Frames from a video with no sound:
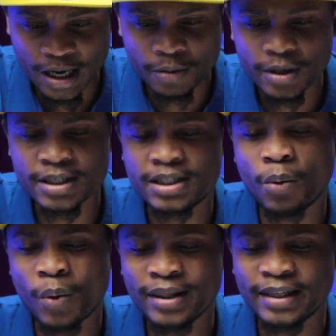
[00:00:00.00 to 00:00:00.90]
now is
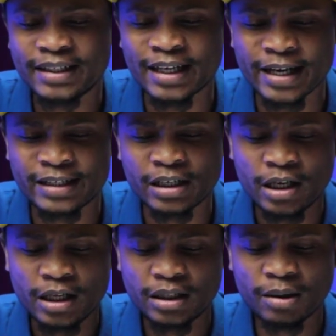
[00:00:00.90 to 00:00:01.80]
the one that had
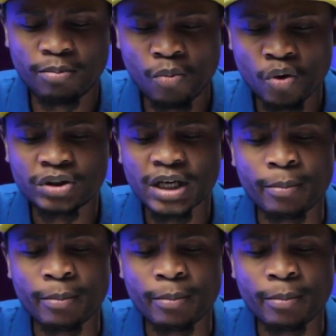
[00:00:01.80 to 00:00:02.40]
the most